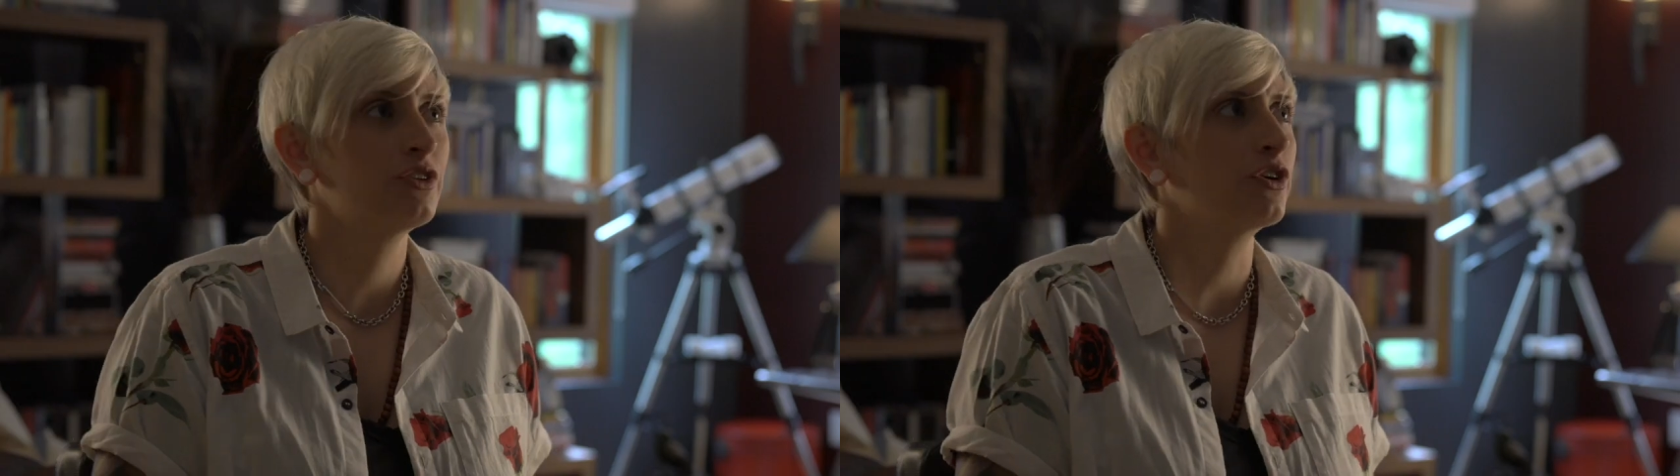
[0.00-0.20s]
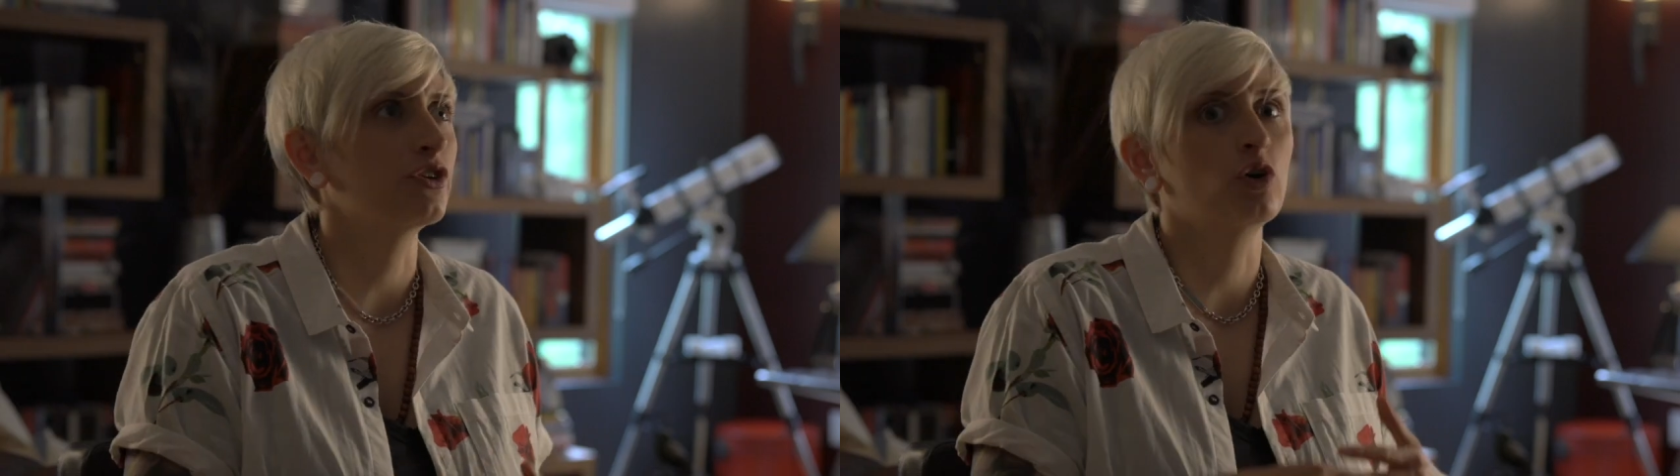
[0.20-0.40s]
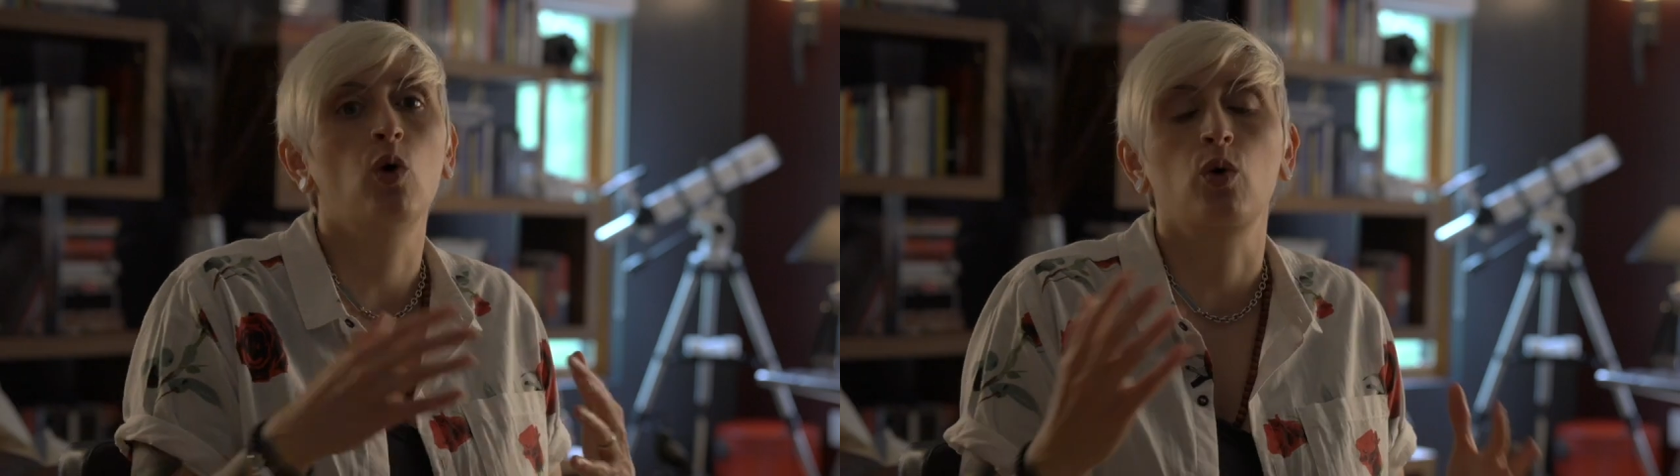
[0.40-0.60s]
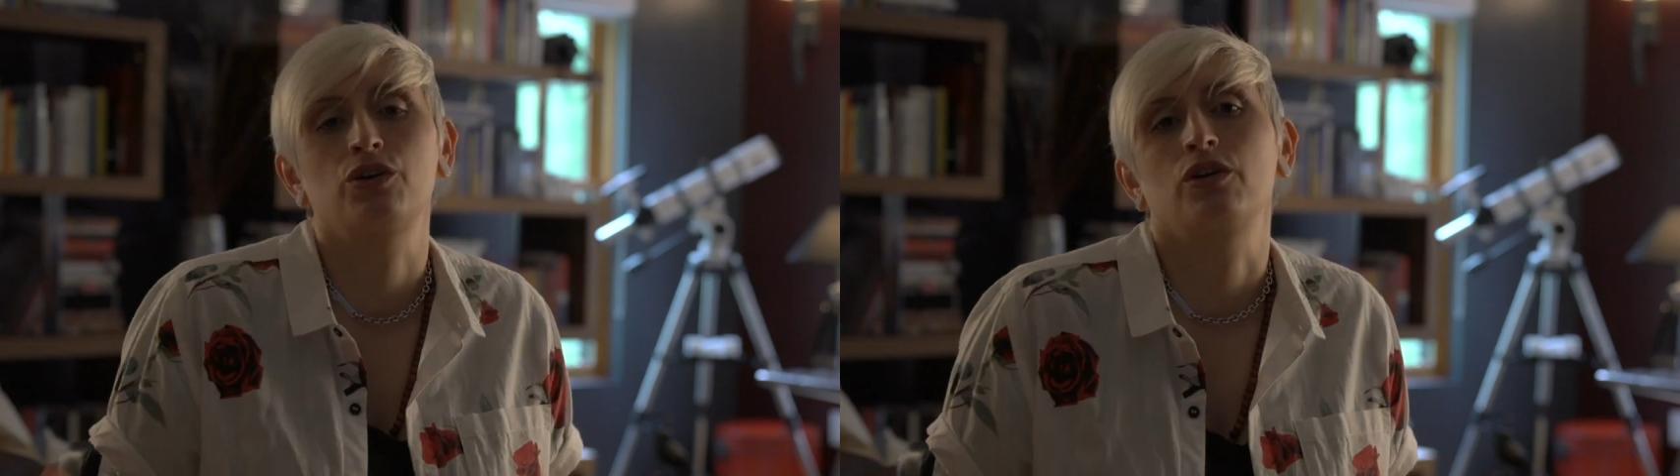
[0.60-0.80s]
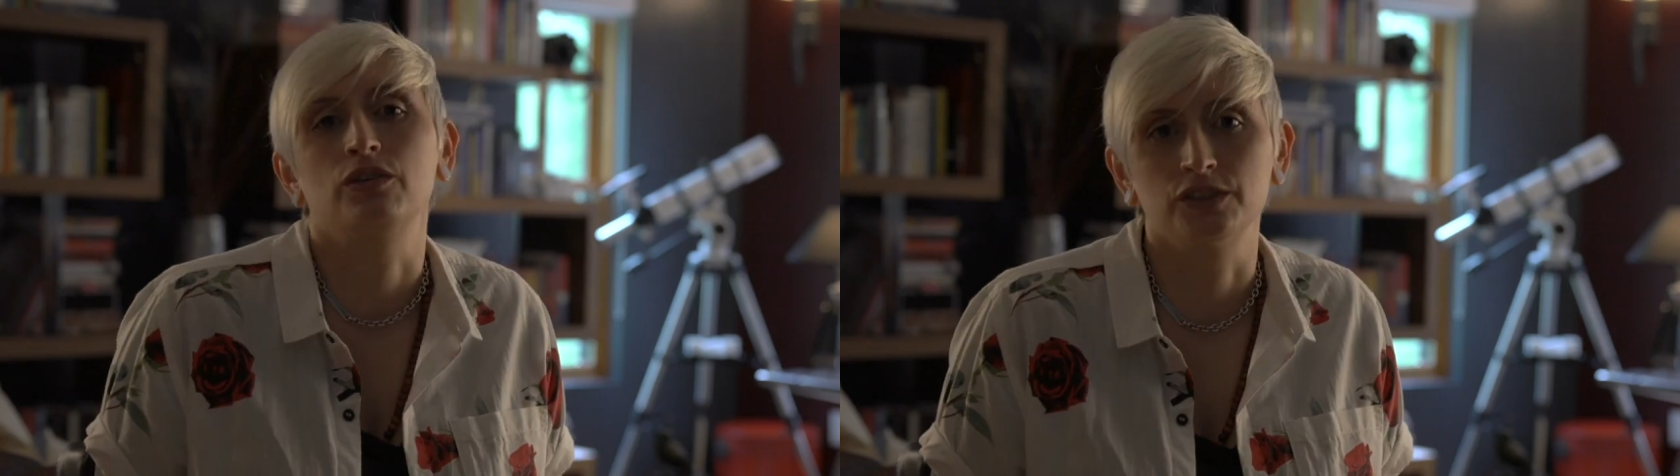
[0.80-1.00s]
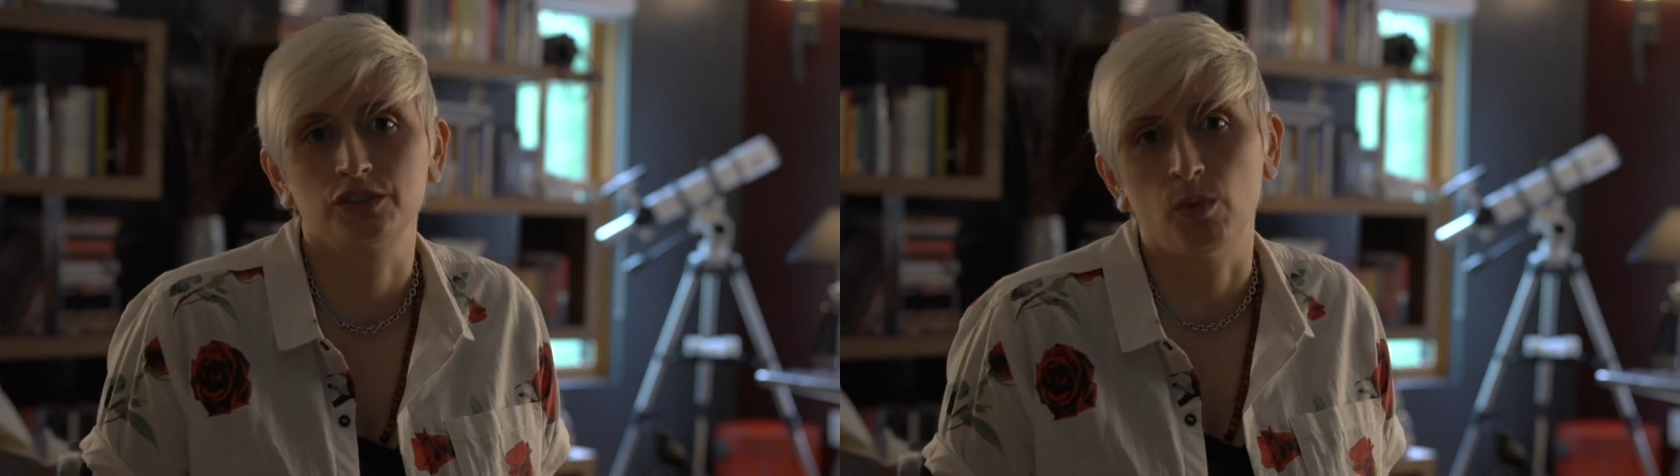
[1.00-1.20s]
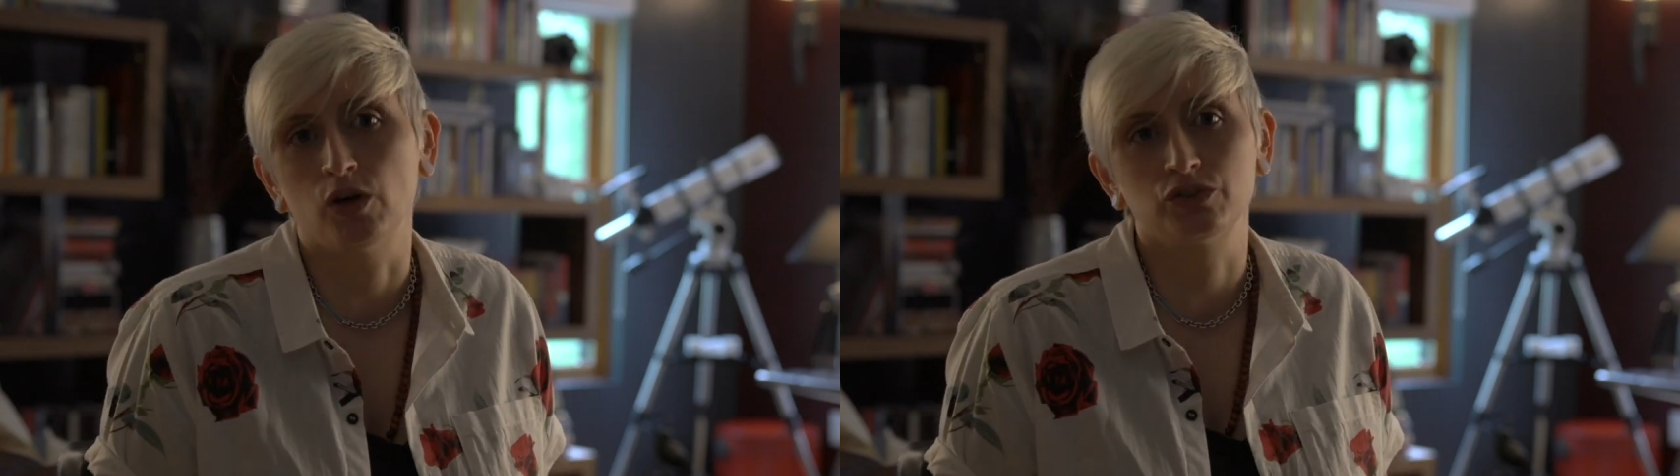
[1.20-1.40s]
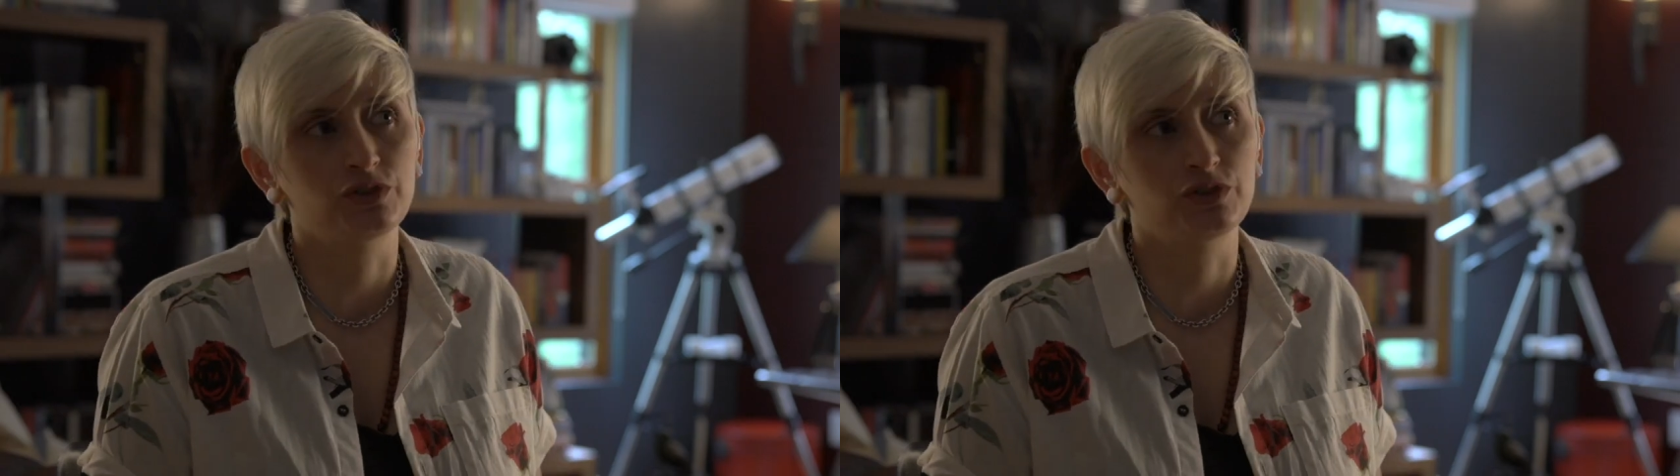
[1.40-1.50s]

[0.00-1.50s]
had to turn a corner of a small